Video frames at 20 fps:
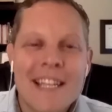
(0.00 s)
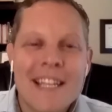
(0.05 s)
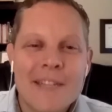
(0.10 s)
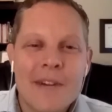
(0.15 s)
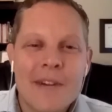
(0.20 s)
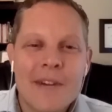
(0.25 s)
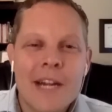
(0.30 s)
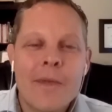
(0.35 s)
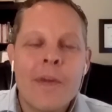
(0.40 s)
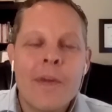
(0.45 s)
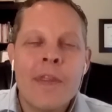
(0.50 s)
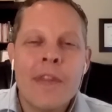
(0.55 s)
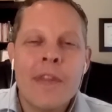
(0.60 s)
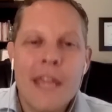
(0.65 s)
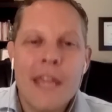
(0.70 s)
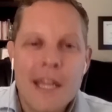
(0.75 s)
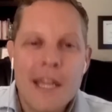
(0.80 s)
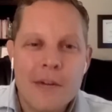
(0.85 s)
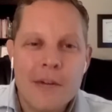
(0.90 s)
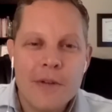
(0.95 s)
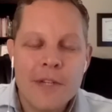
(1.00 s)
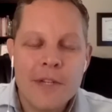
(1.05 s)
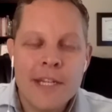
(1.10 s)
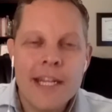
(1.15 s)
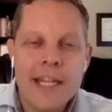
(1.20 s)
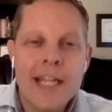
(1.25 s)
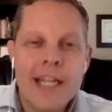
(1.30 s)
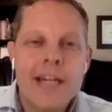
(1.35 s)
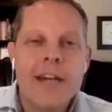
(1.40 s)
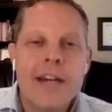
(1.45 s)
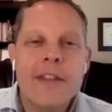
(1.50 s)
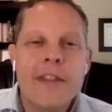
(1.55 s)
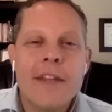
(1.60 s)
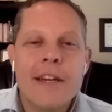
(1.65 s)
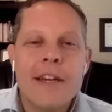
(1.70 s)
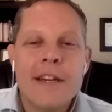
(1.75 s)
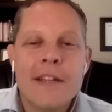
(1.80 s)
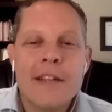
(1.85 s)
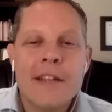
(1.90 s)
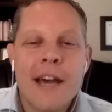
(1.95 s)
right. With the eagle sitting on
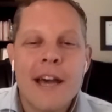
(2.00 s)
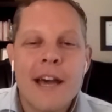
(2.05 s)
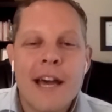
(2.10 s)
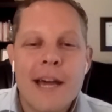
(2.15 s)
the, the high